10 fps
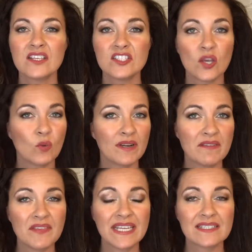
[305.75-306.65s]
So one of
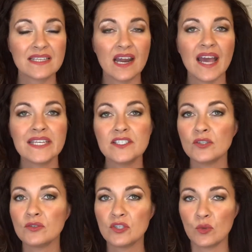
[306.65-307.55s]
the things that I
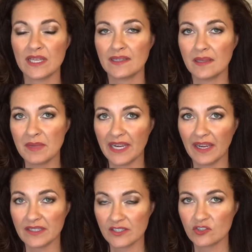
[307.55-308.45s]
do to
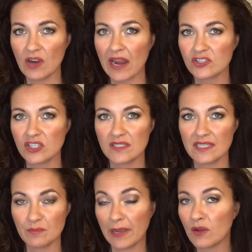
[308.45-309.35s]
eliminate distractions
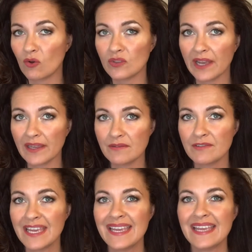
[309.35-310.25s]
in my own life
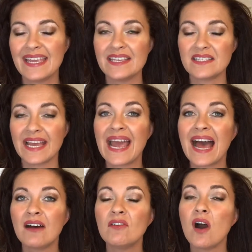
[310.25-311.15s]
is I
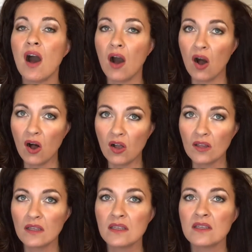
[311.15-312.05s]
have
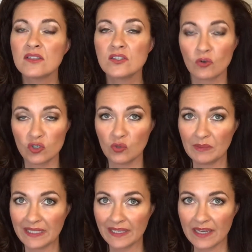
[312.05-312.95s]
all social
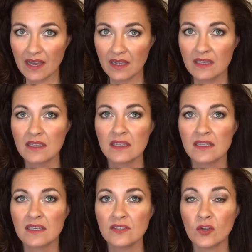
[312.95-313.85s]
media
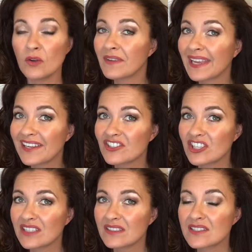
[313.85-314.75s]

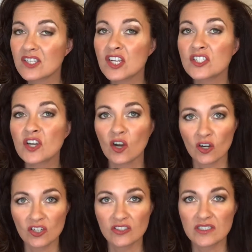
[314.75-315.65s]
notifications
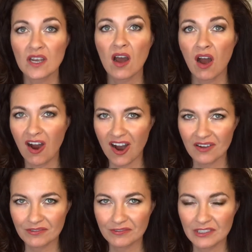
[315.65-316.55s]
turned
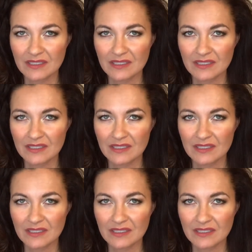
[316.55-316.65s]
off.